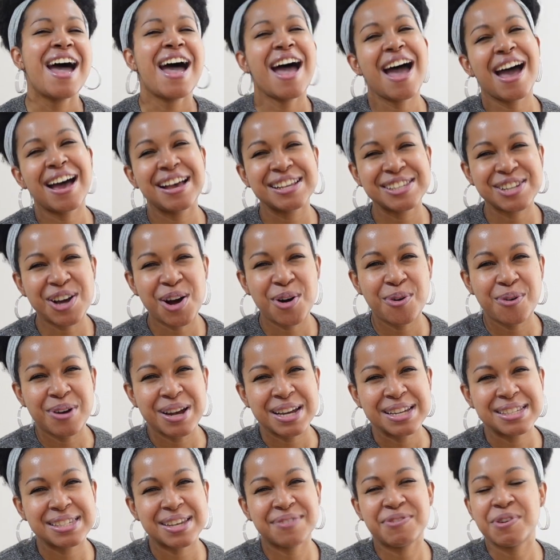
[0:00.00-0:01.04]
As
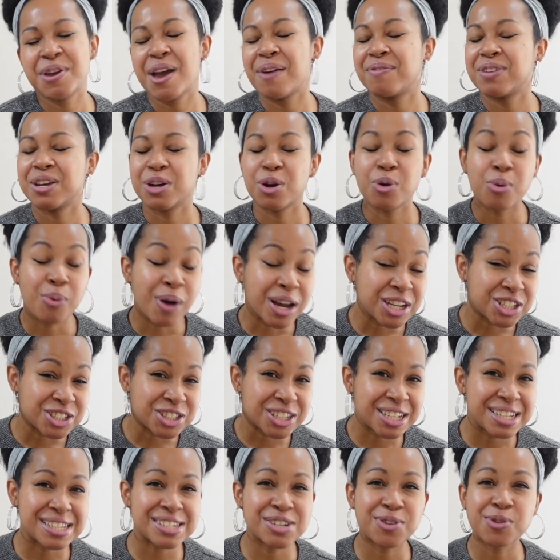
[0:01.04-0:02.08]
always, if you have any
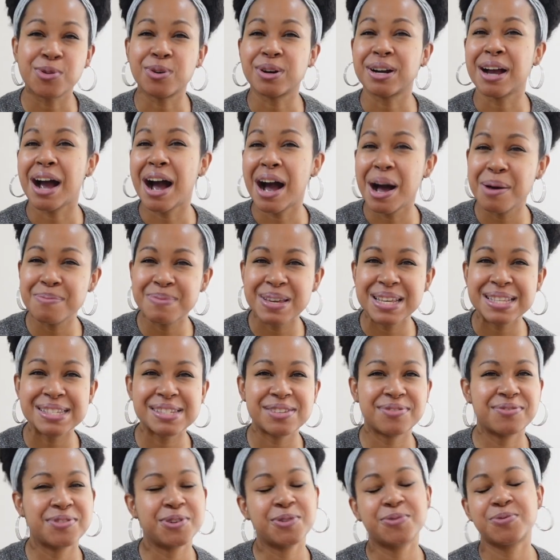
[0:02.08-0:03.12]
questions or
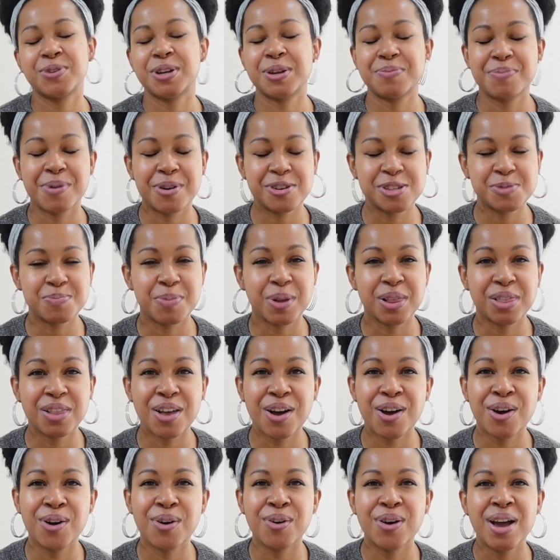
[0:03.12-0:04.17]
comments, feel free to post
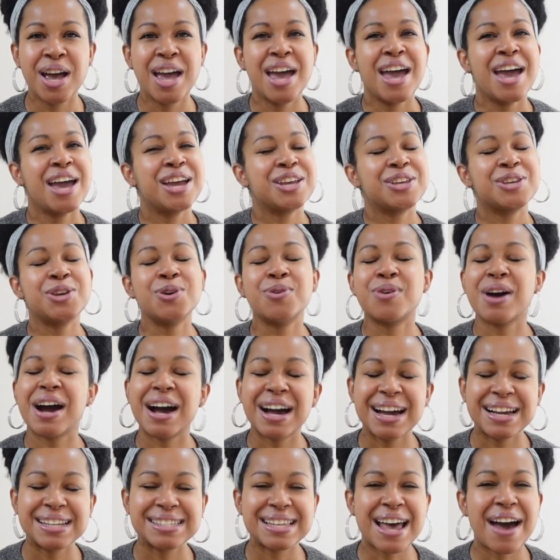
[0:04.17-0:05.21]
below. You
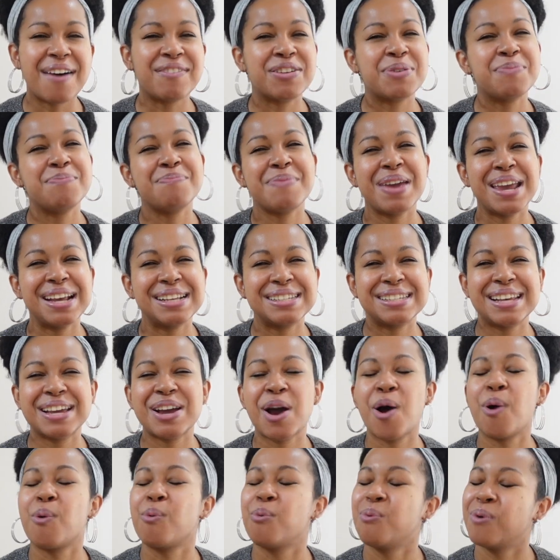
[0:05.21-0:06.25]
guys have an amazing,
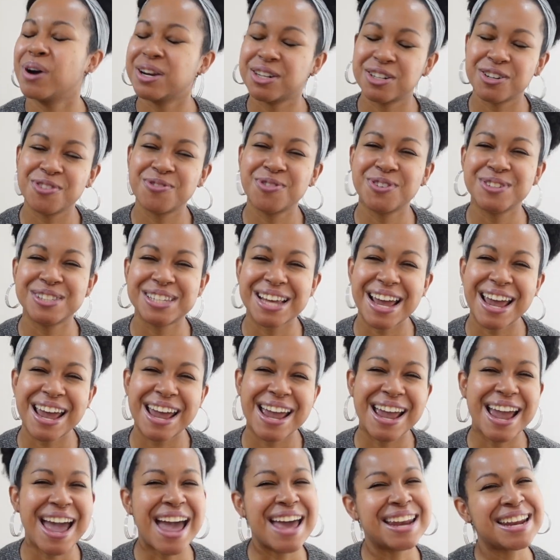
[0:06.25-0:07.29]
wonderful
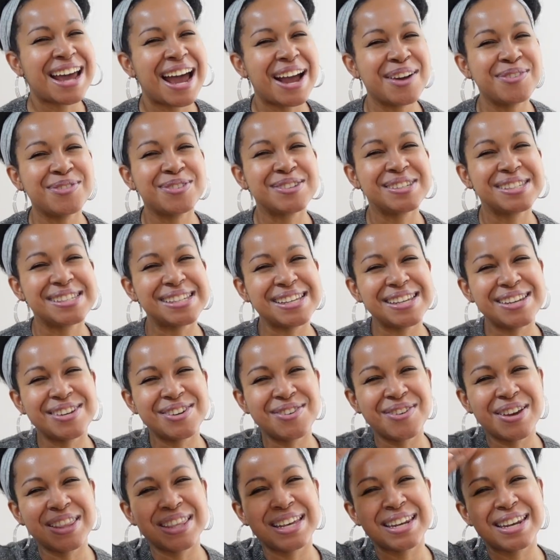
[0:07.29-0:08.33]
day, and I will see
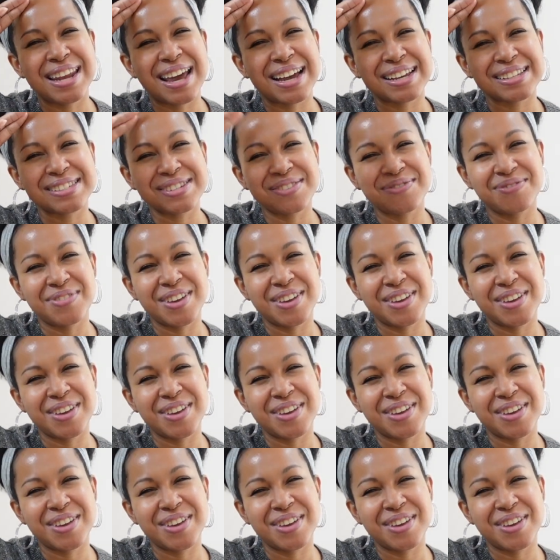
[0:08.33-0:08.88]
you in the next